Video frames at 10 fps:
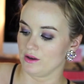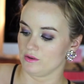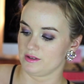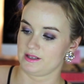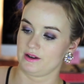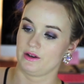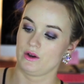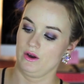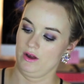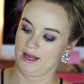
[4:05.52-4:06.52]
I also
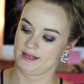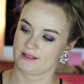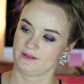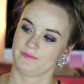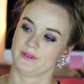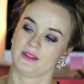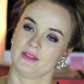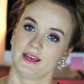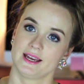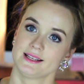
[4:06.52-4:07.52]
got
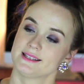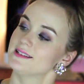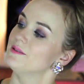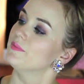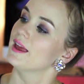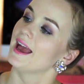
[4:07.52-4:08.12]
this